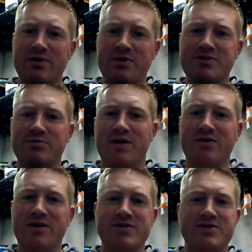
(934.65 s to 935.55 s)
Ninja Ball
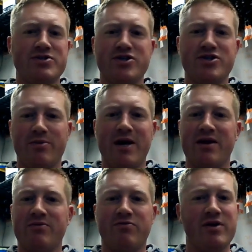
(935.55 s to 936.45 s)
and Ninjas joke about
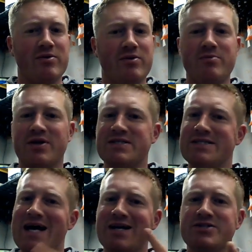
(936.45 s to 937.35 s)
it frequently, but it's
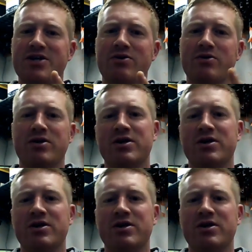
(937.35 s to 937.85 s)
not a joke.